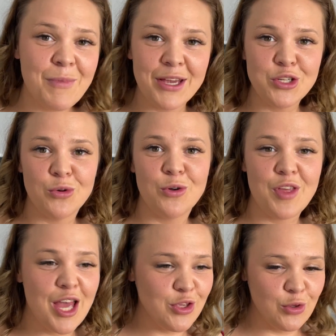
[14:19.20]
make sure
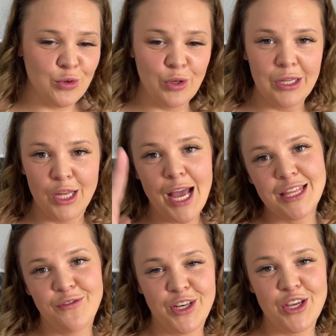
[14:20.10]
that you like
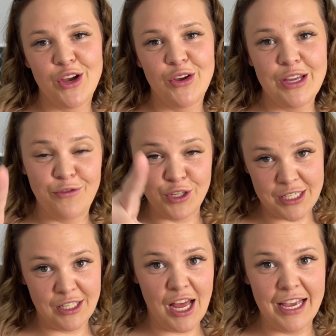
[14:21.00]
the video if you
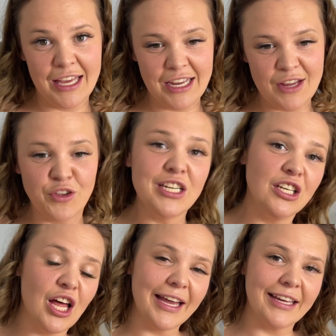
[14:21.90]
did like it. If you didn't
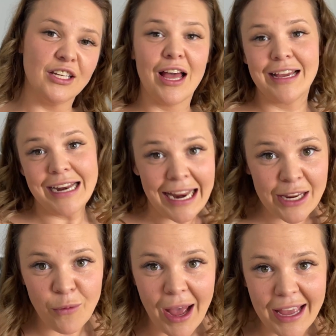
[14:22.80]
like it
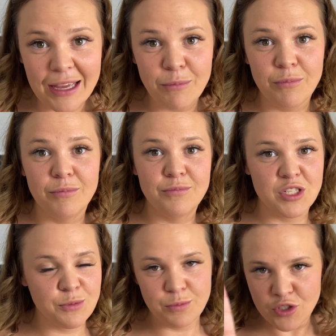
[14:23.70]
anyway.
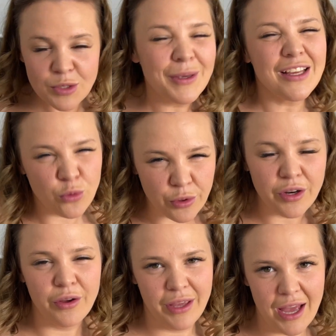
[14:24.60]
Just be good,
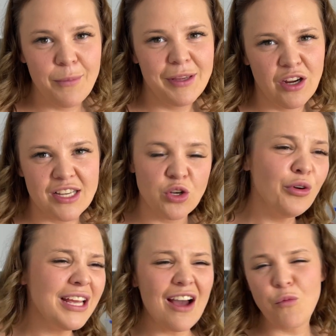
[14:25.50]
okay? Be nice. I
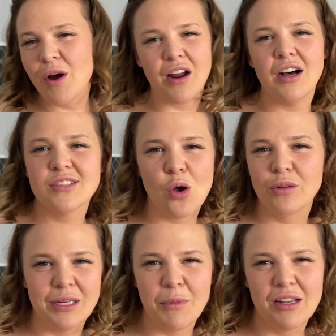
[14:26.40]
already have one asshole
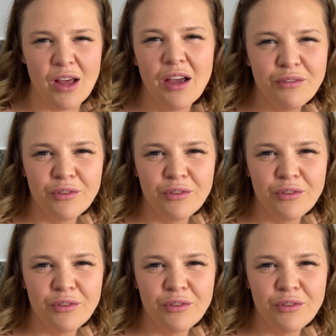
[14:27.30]
in my life.